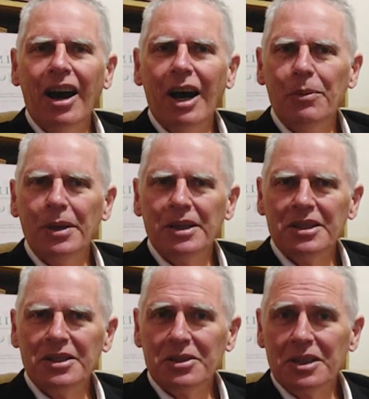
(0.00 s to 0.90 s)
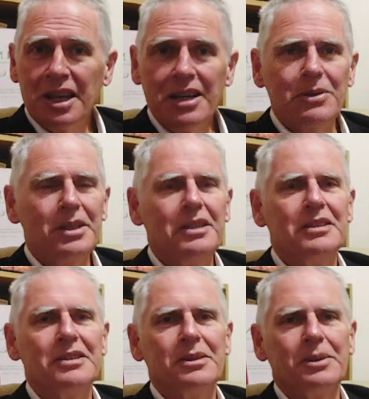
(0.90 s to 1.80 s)
I went into the Yack Creek
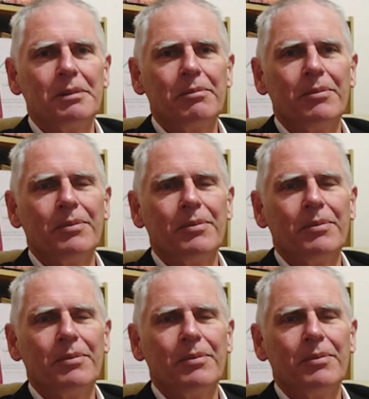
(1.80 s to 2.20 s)
Distillery.